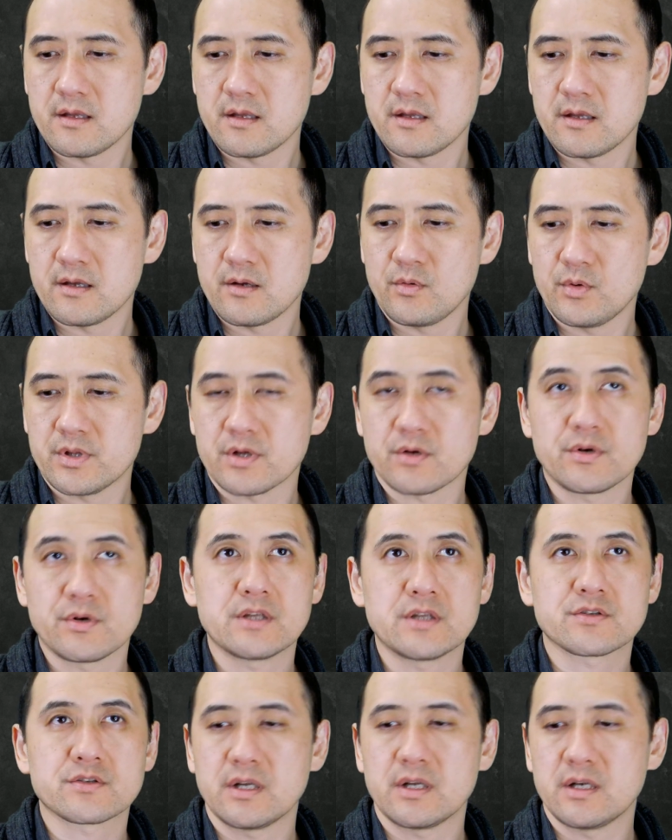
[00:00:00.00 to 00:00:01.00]
With the
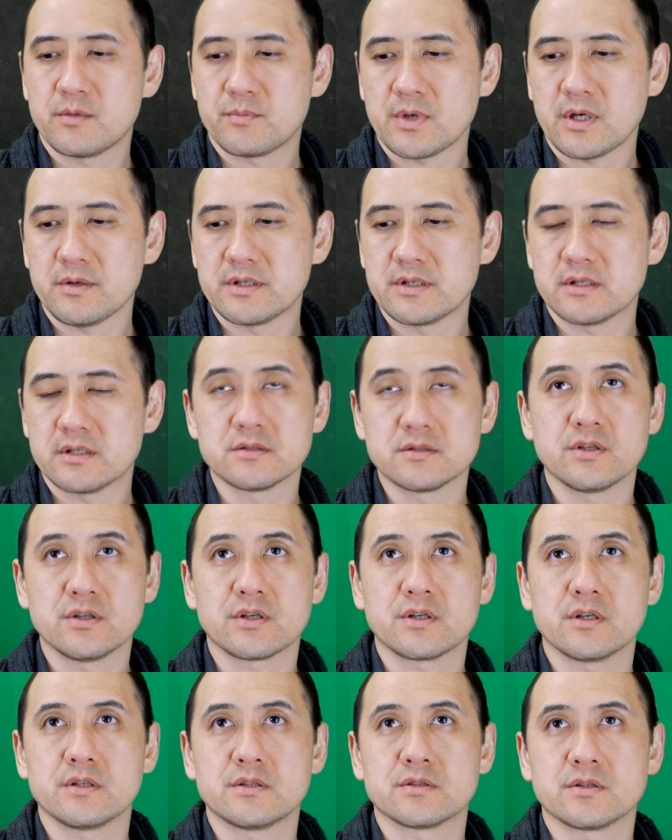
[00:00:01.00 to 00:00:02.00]
green screen it probably doesn't look
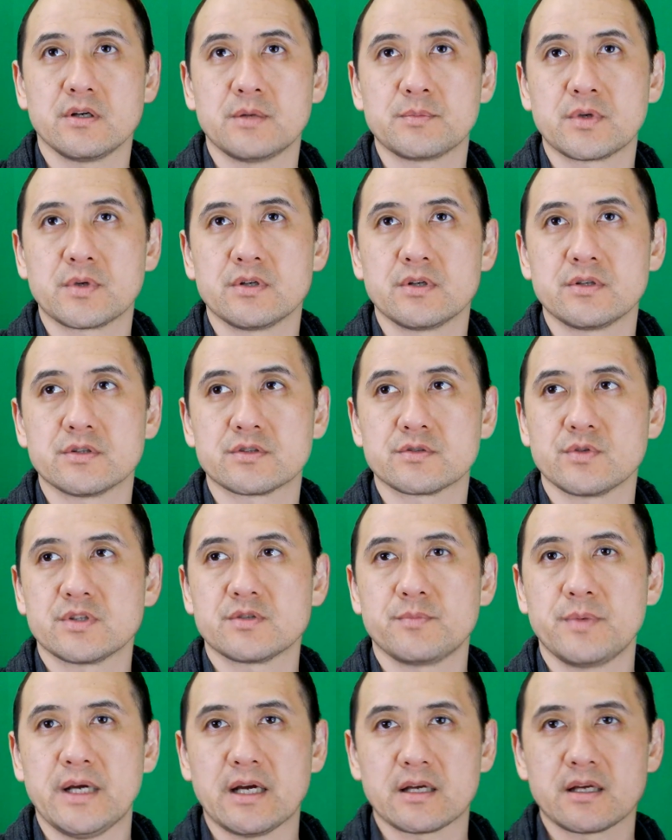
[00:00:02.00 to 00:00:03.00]
good so I'm going to
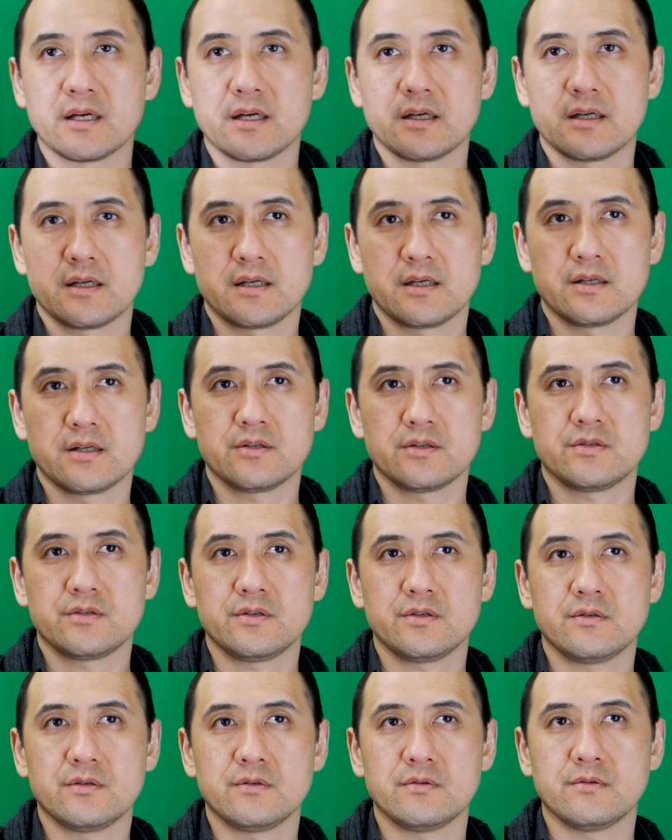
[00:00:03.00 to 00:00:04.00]
switch back
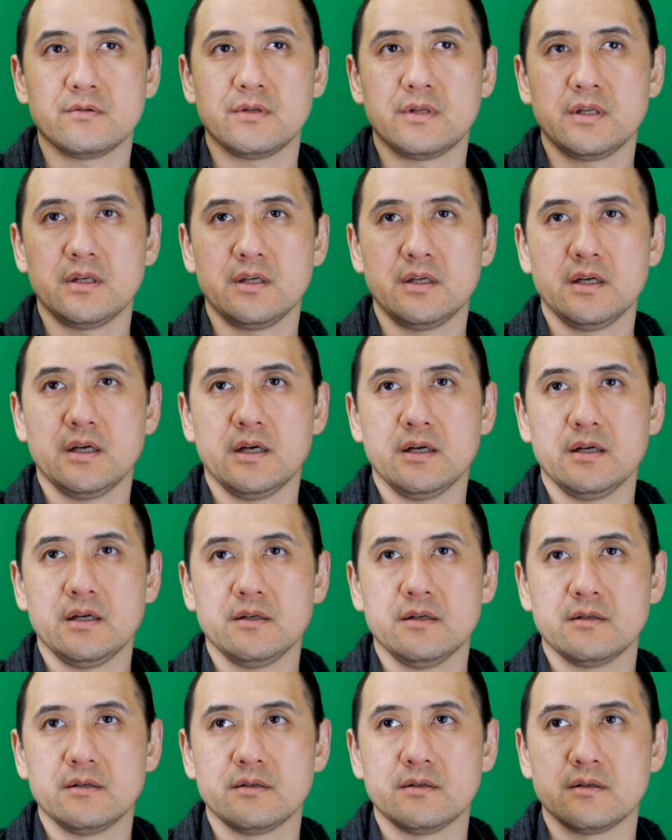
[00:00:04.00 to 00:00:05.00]
to the uh,
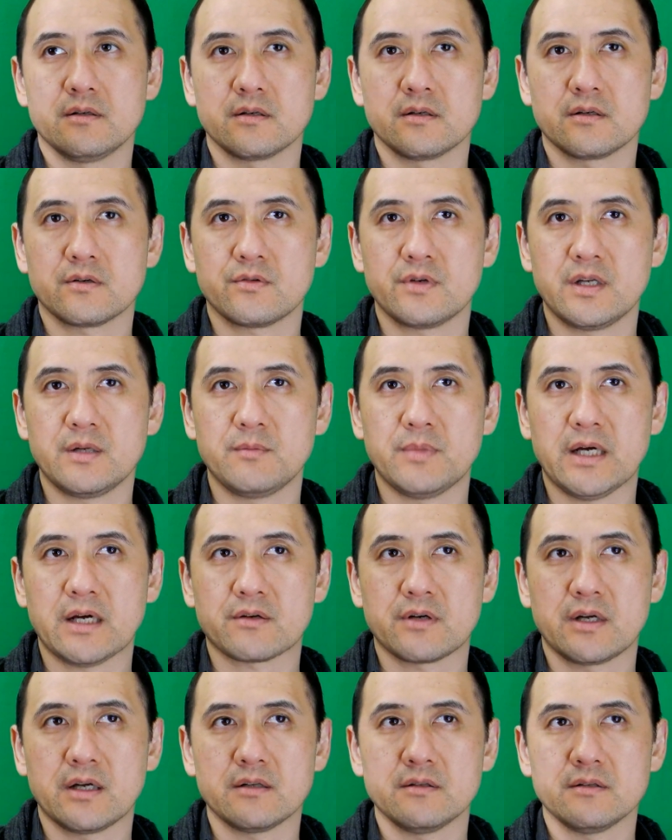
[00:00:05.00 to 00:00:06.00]
green
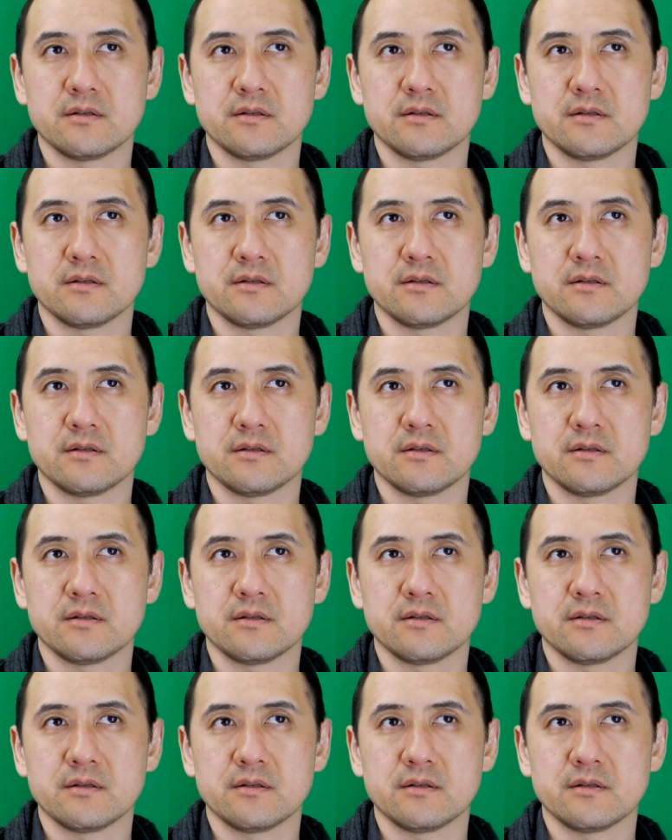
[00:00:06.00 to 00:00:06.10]
background.